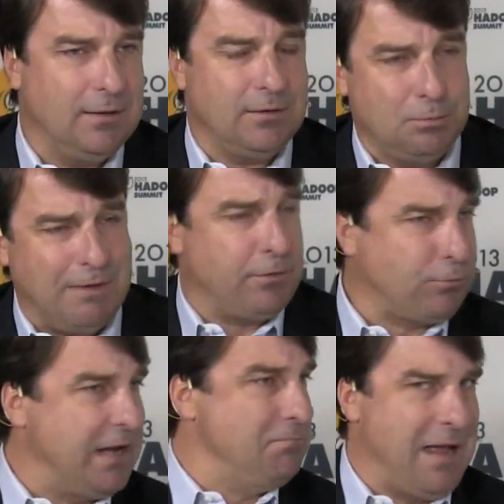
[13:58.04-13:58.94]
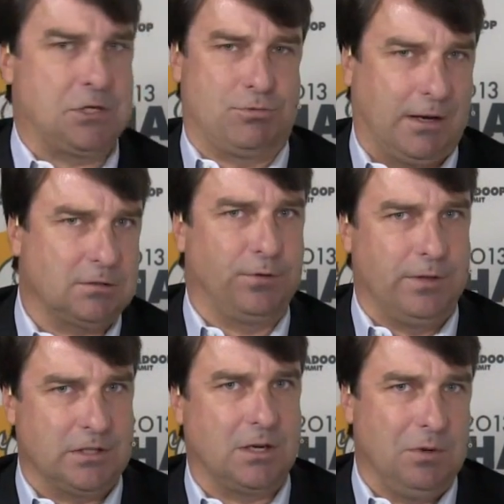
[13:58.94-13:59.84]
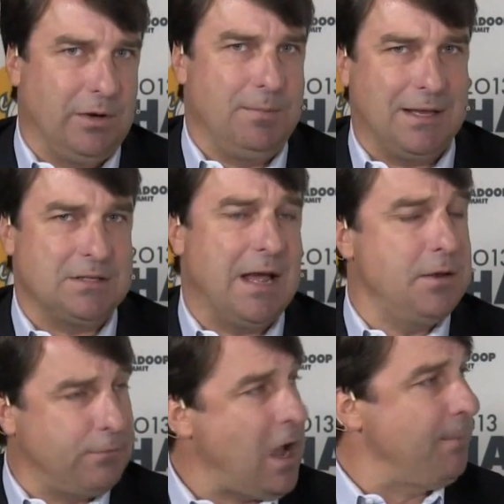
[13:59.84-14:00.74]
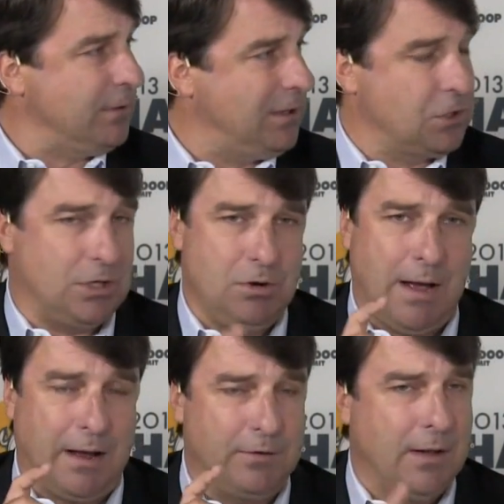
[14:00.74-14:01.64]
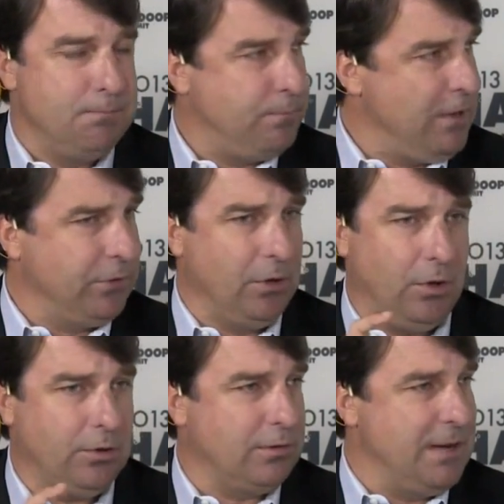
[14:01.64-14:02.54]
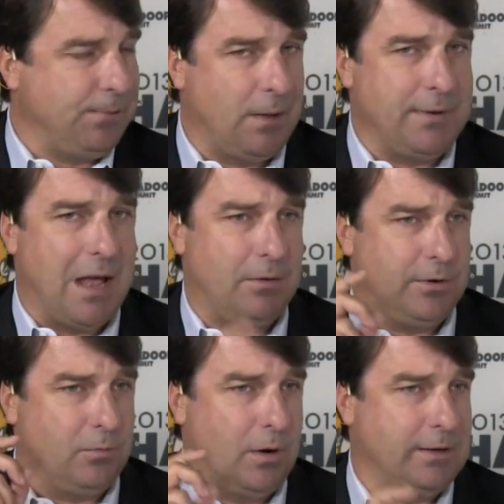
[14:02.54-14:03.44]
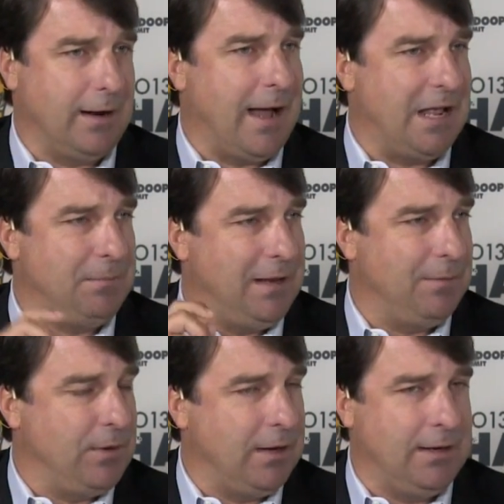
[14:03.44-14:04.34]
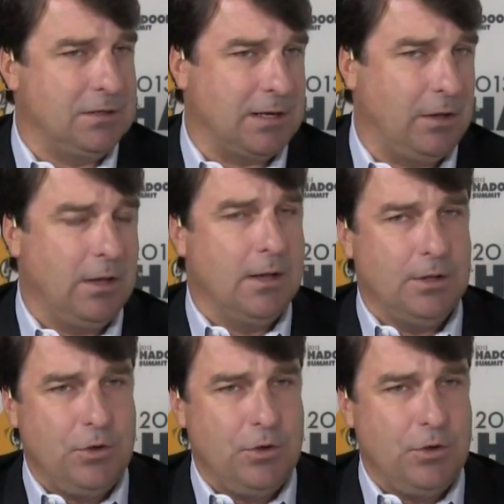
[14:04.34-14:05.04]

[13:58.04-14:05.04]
we have the right metrics for this community? Because now you have competition. You have Pivotal, Greenplum now under one, you got IBM, you got Intel. You